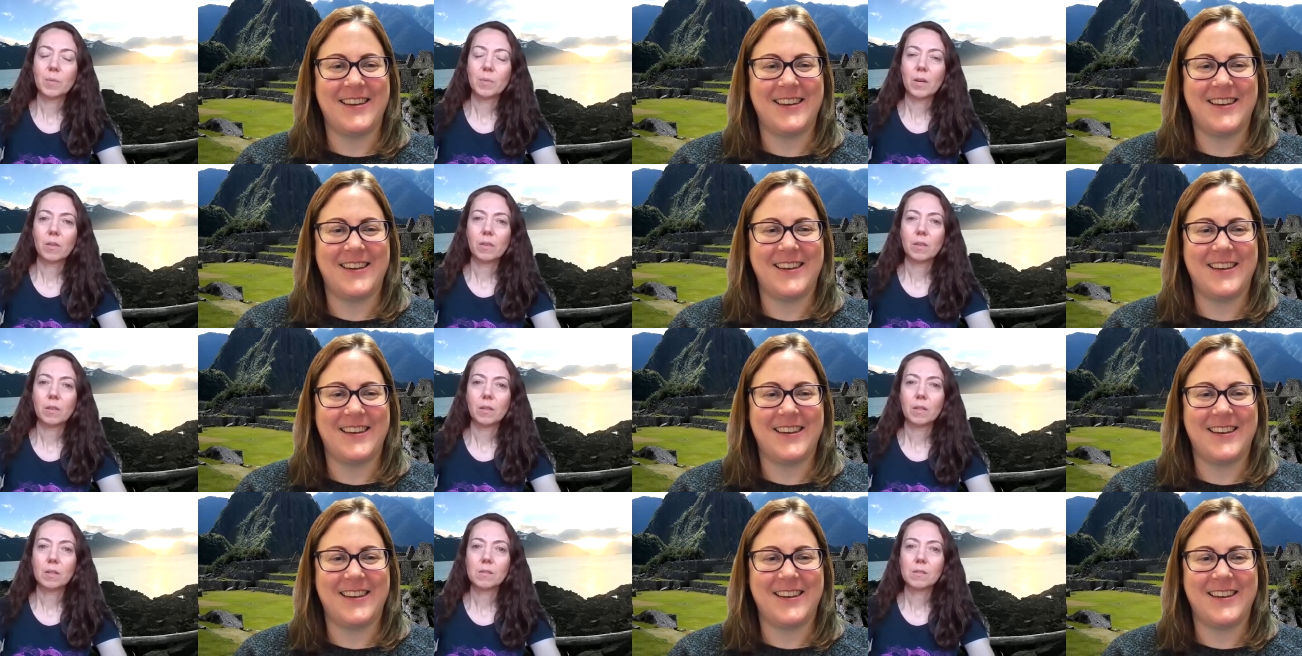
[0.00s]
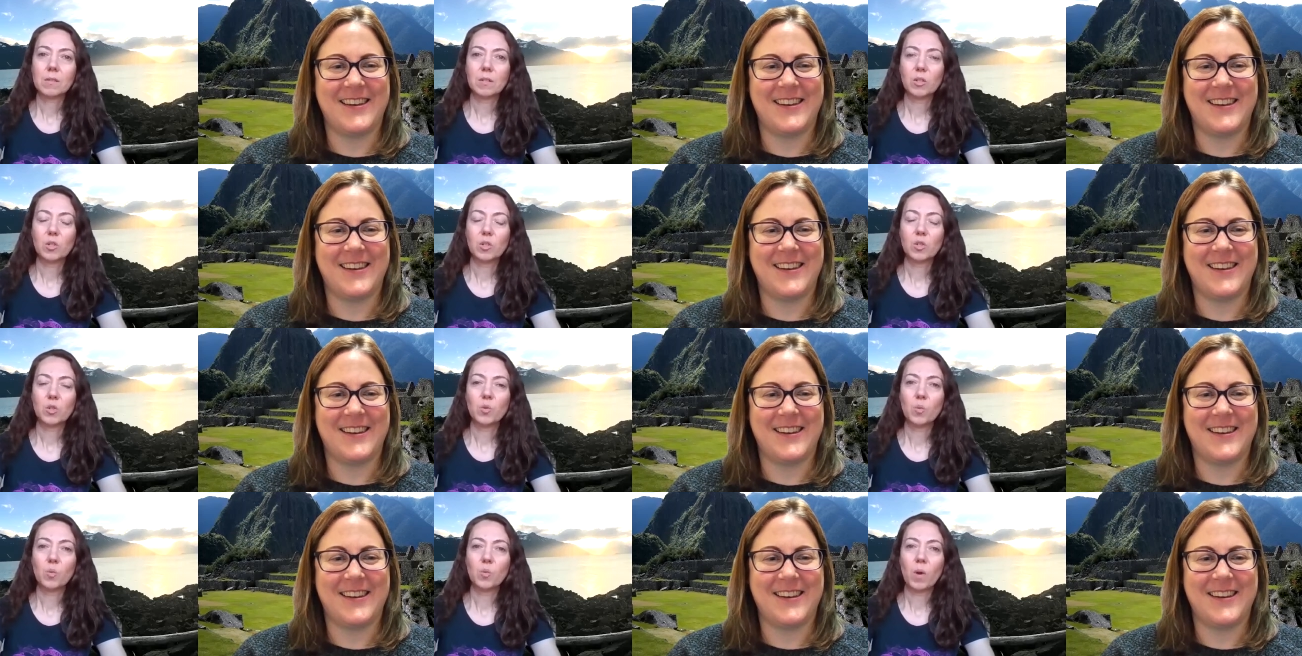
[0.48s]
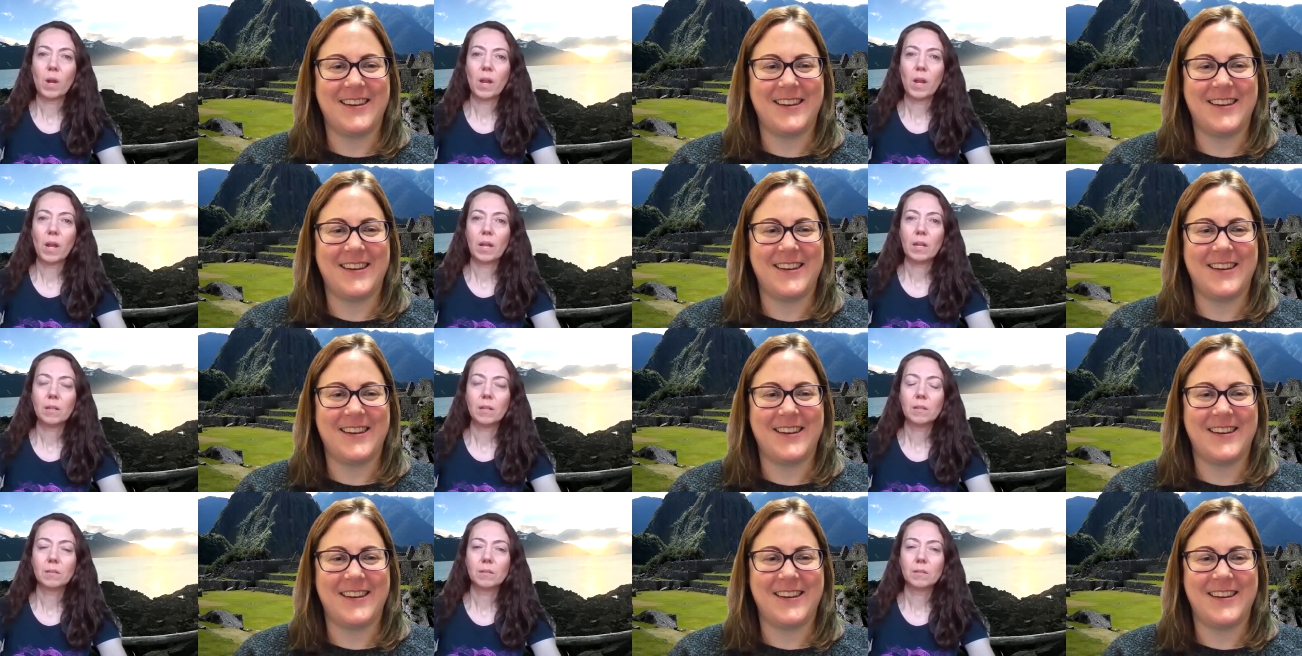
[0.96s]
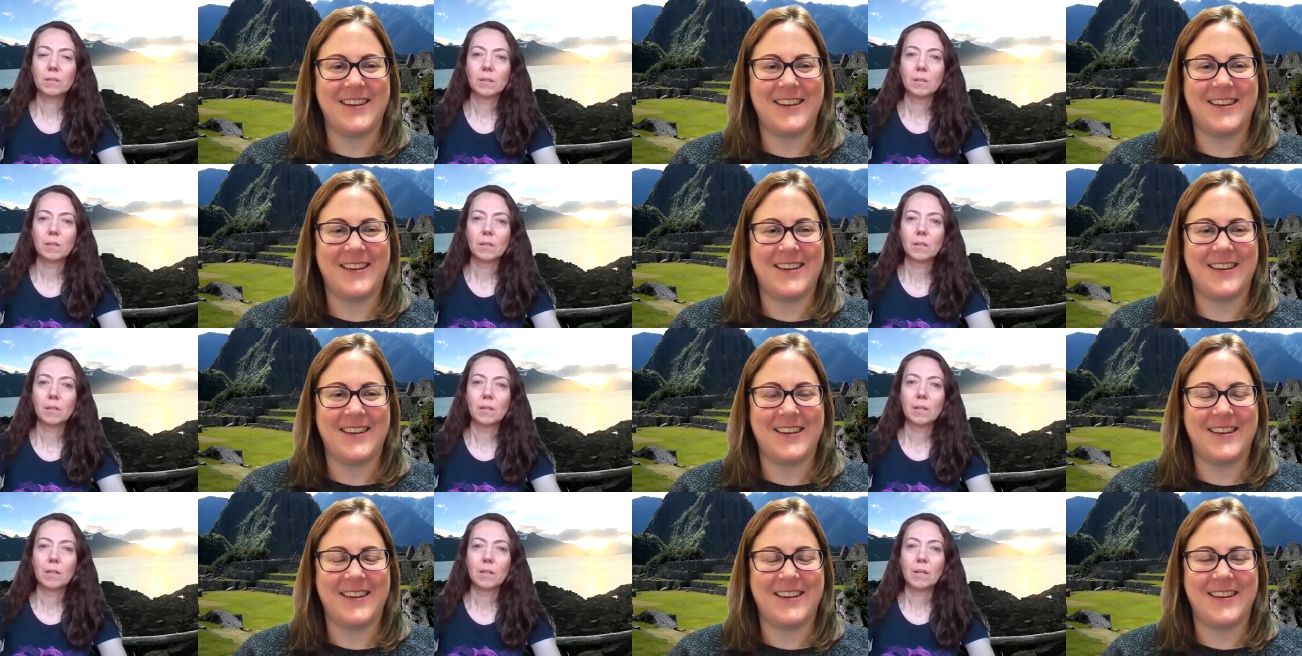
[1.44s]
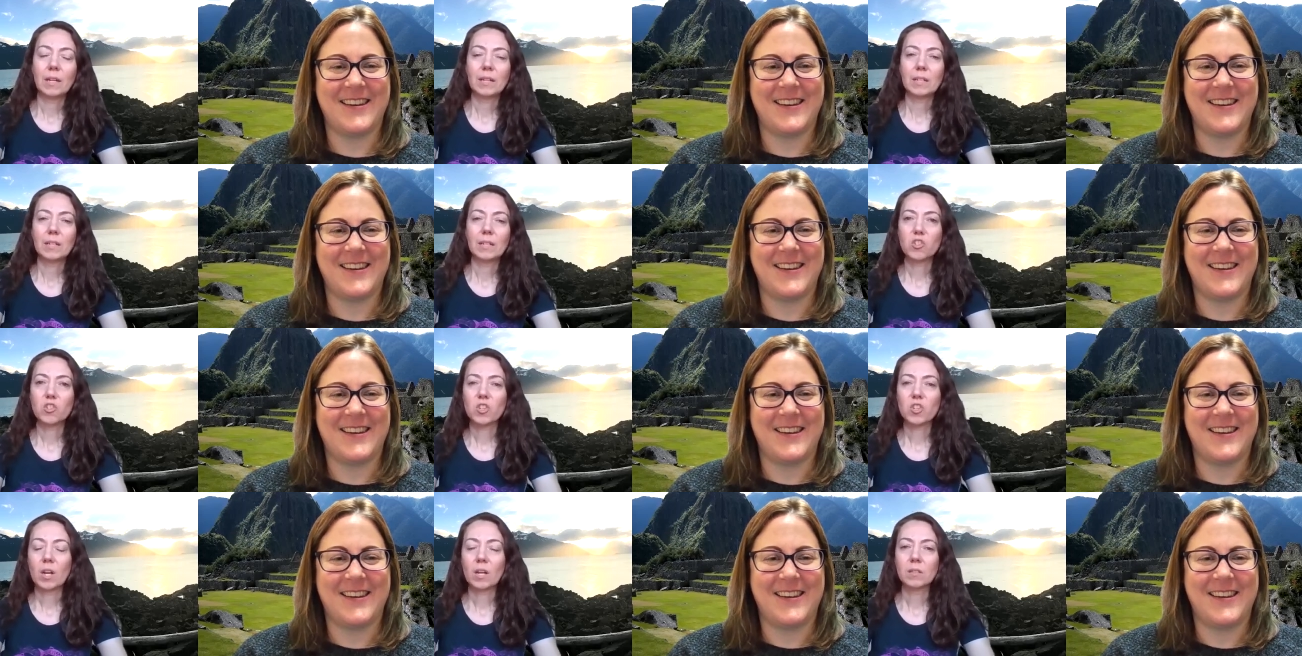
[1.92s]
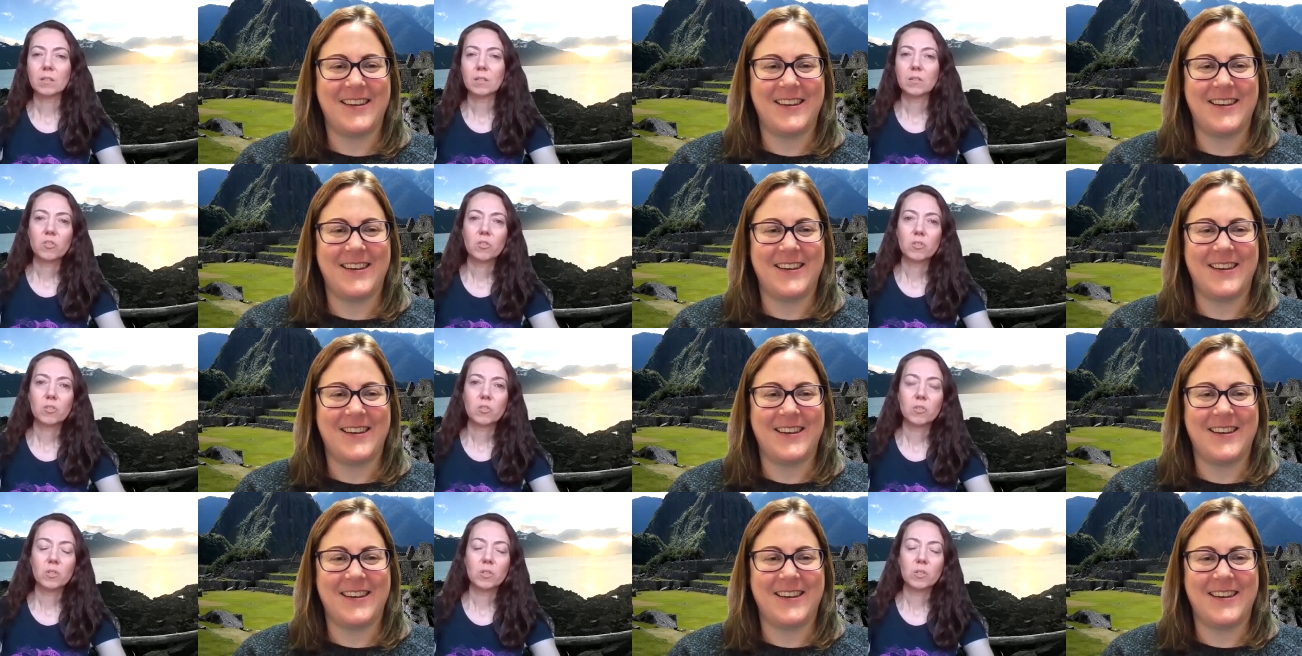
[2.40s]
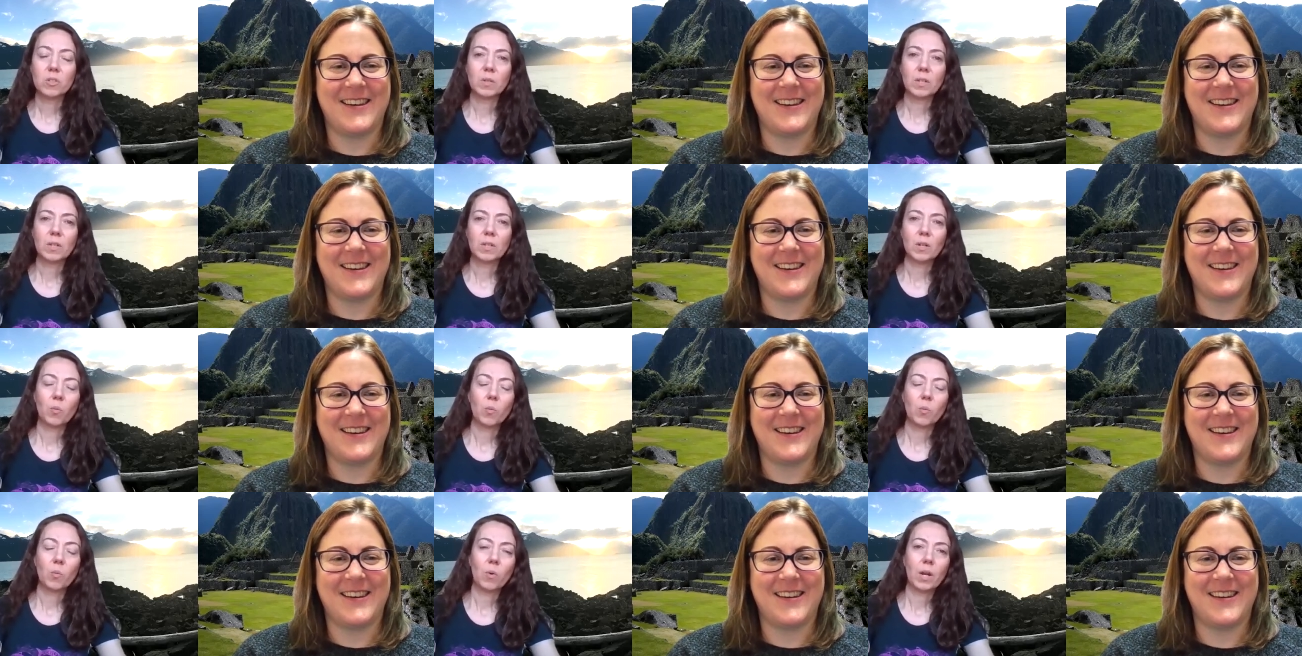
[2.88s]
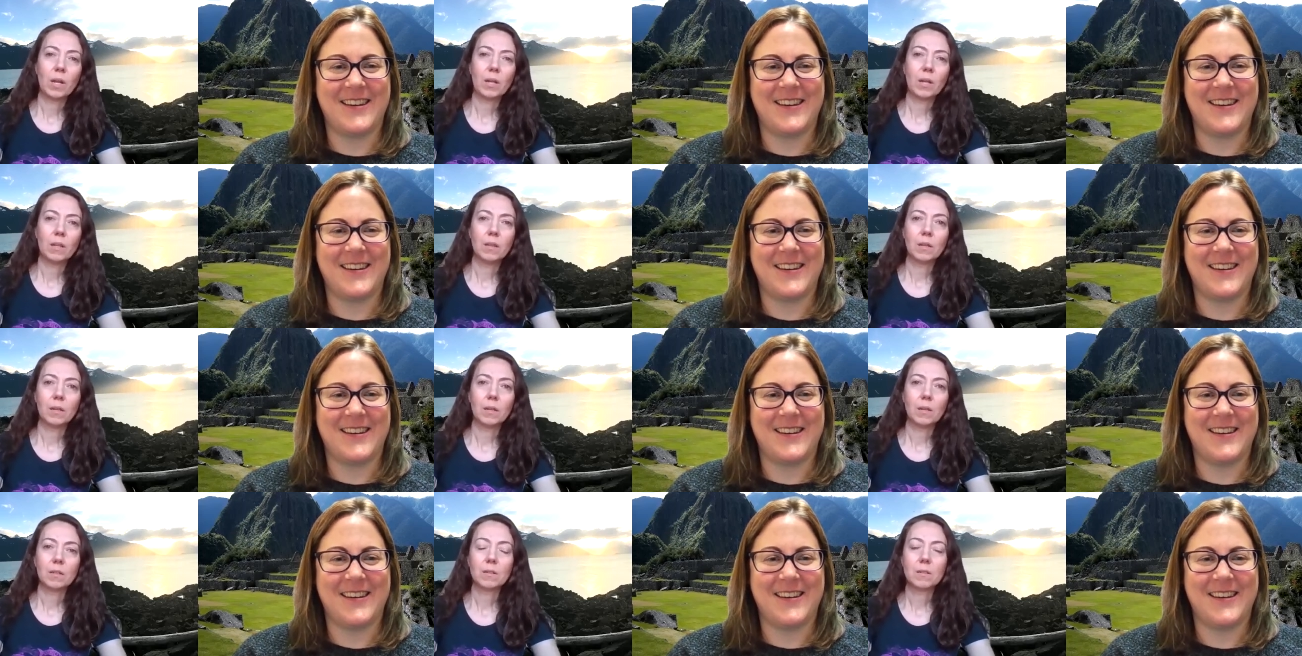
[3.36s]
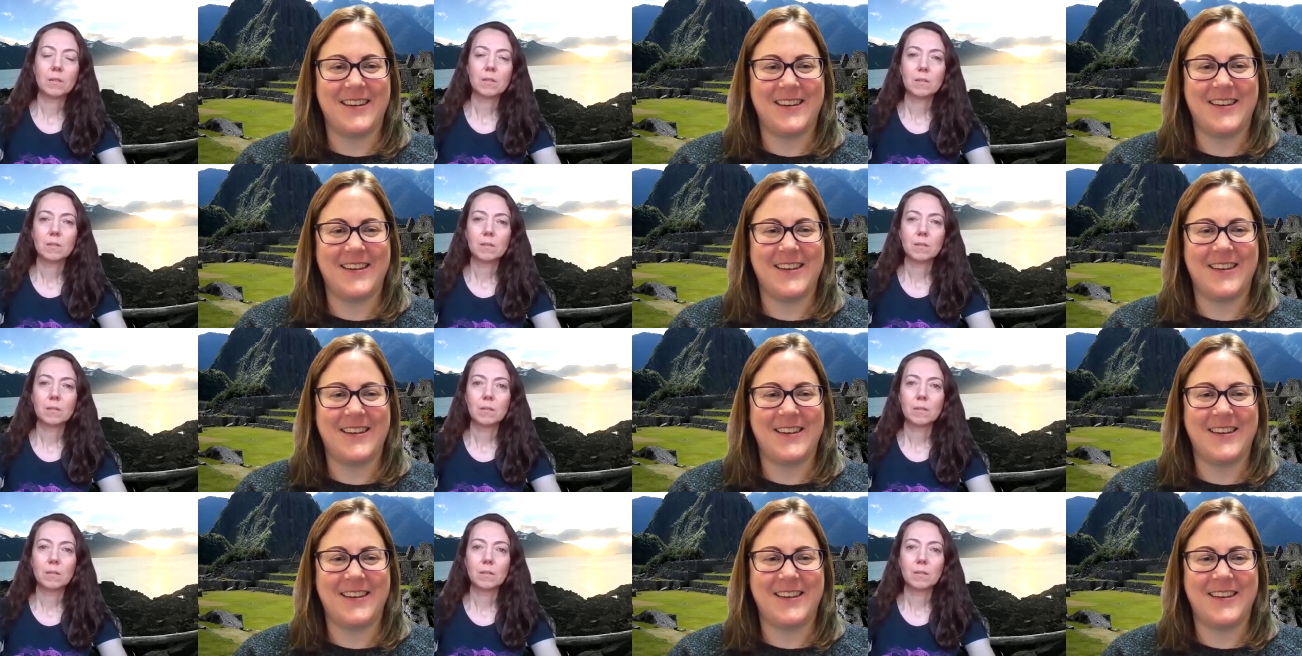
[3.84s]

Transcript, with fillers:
Speaker 1: about things in a new way, and it challenges you in a way that